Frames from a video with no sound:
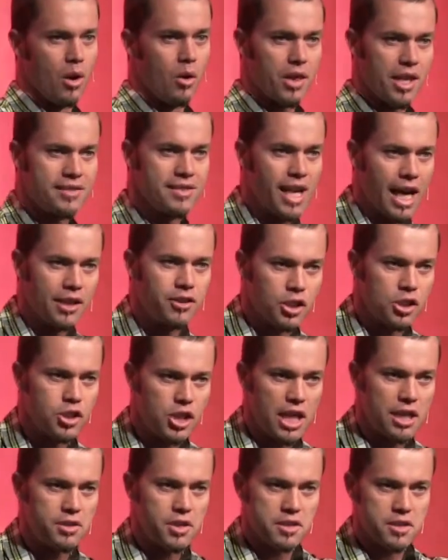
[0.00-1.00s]
But that's not the
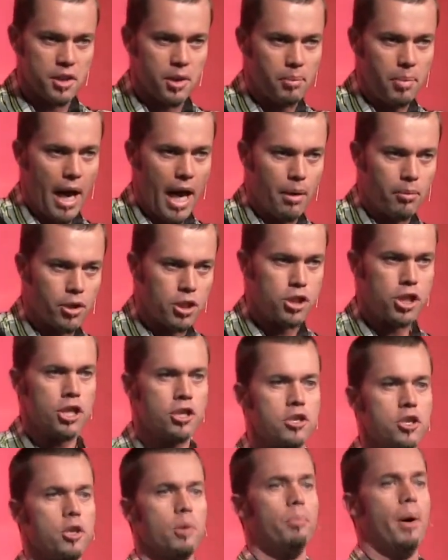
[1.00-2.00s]
Jesus of the Bible. The
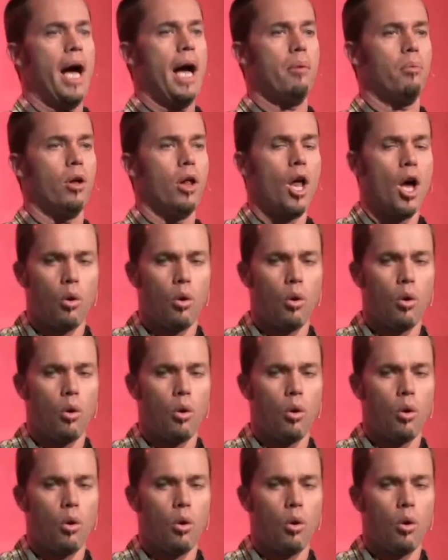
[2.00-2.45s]
Jesus of the Bible